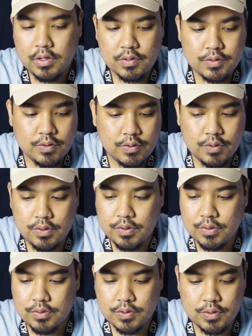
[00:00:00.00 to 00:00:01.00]

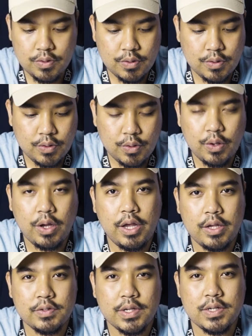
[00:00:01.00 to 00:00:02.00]
So
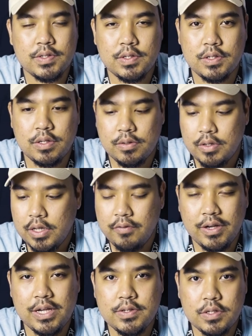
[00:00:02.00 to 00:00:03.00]
as you guys did, if
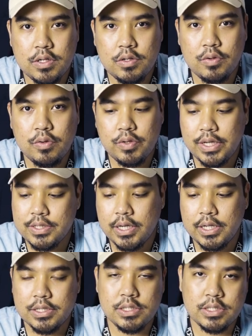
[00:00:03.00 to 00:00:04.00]
you guys didn't know, you guys
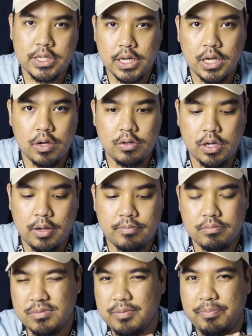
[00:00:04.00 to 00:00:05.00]
can actually check out
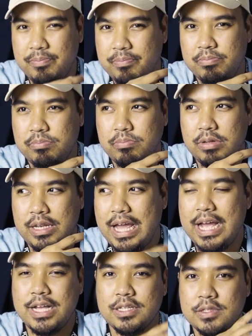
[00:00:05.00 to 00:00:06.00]
the
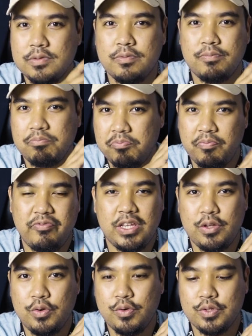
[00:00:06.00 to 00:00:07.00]
last
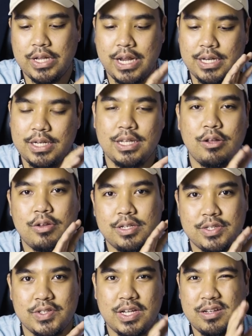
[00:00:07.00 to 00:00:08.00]
videos that I did on
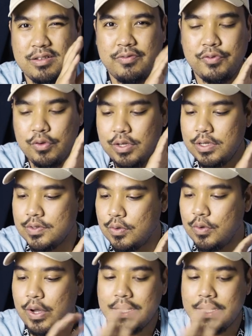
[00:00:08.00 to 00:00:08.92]
this channel a few years ago.